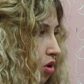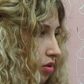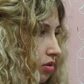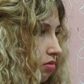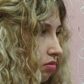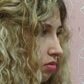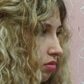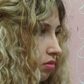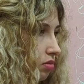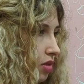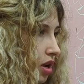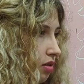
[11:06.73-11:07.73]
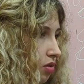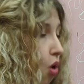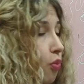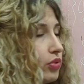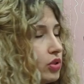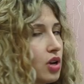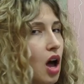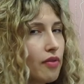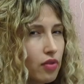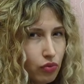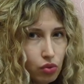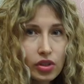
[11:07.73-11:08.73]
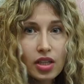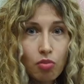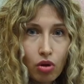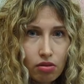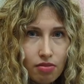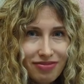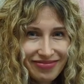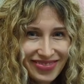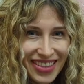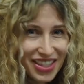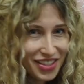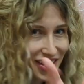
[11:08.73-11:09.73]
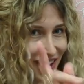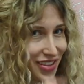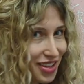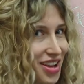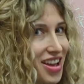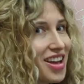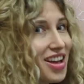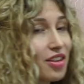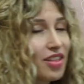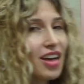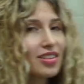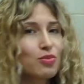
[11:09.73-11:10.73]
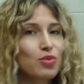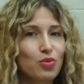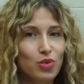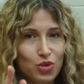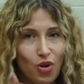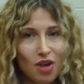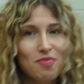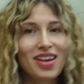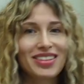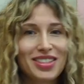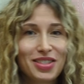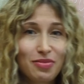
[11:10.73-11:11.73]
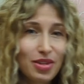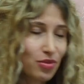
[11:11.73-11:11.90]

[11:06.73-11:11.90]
the box, right? Hopefully you have a full keyboard. That's another, that we will talk about in the